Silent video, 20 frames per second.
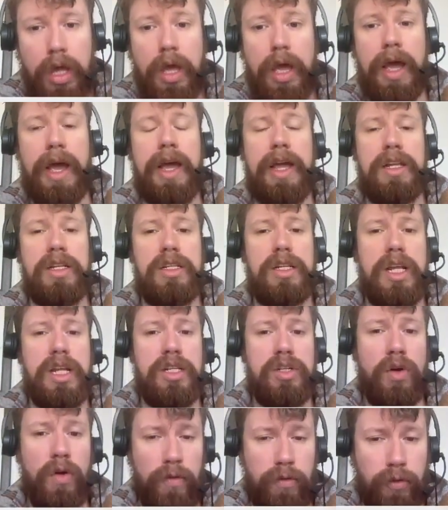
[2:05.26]
And
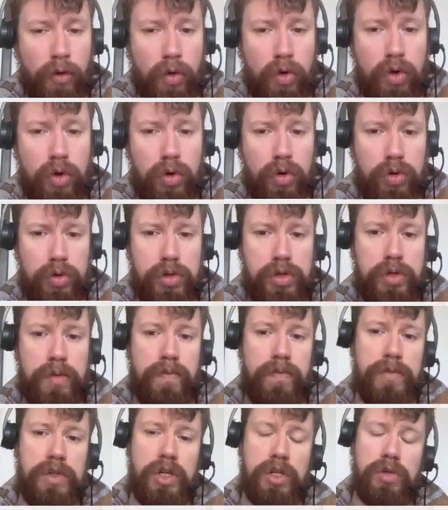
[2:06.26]
it's got 4 cores.
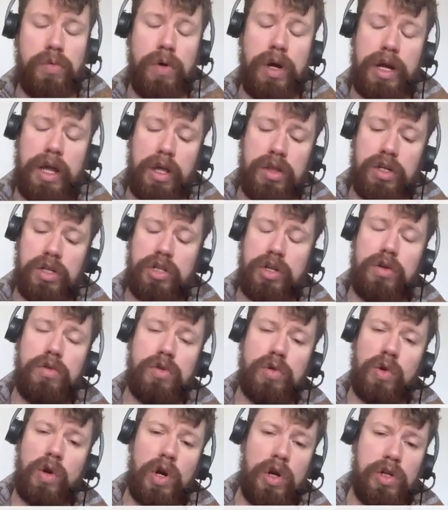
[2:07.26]
So to work out the
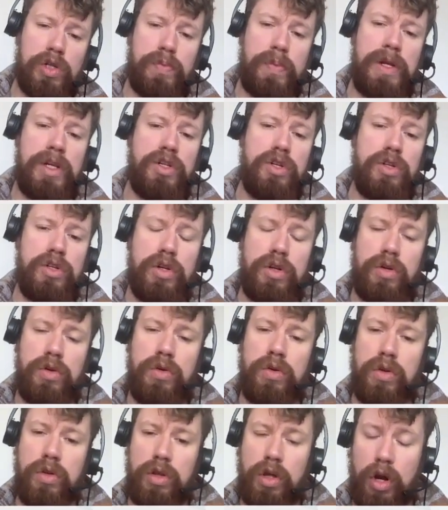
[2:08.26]
total clock speed, you do
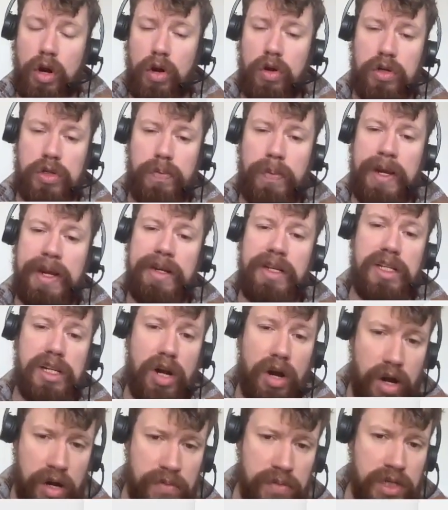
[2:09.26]
the clock speed
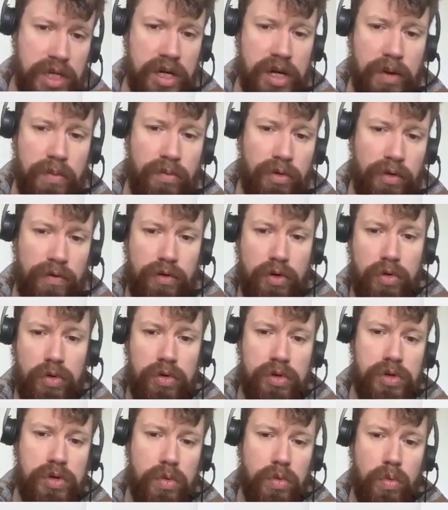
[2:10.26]
times the number of
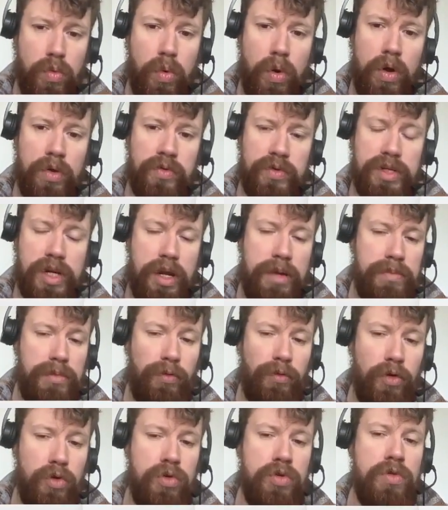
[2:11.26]
cores, 1 times
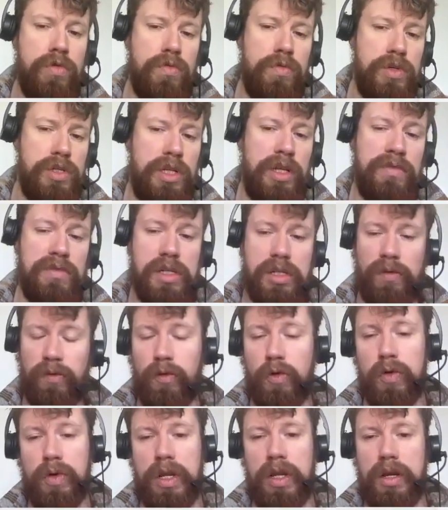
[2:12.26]
4, which gives us
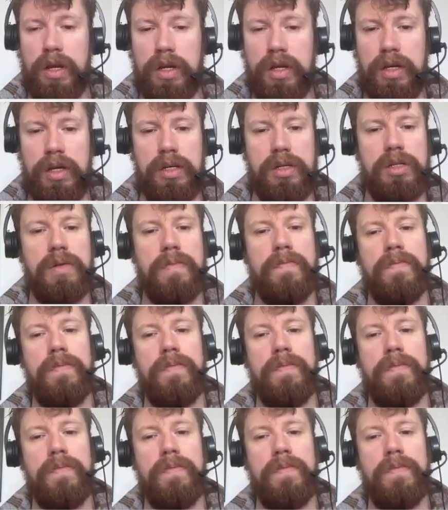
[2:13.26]
4 gigahertz.